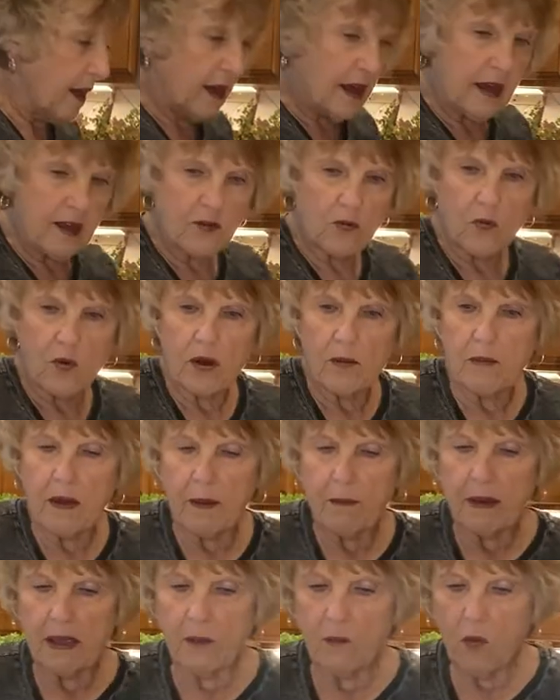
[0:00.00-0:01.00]
is one of my
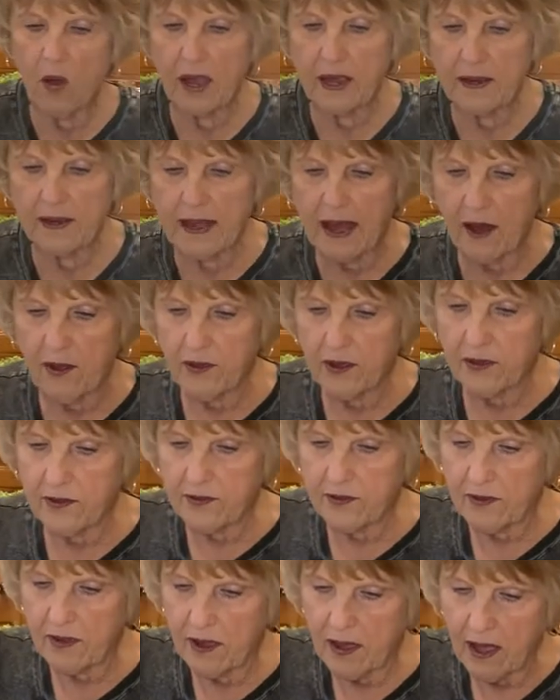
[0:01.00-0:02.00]
big white
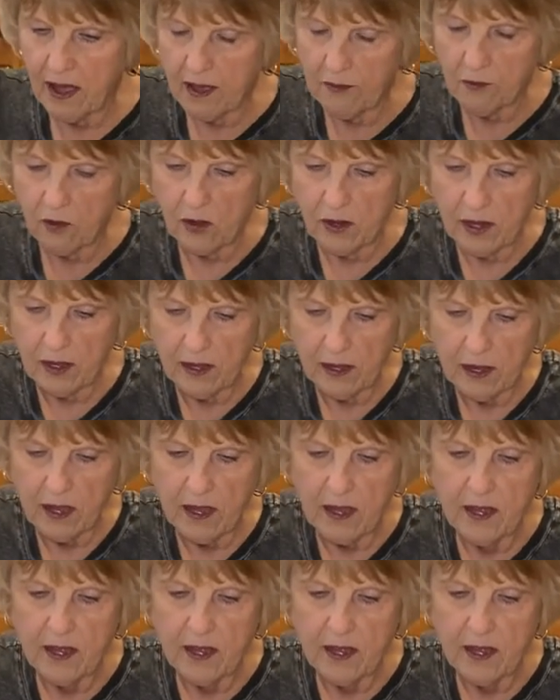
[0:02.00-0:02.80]
dahlias. I'm gonna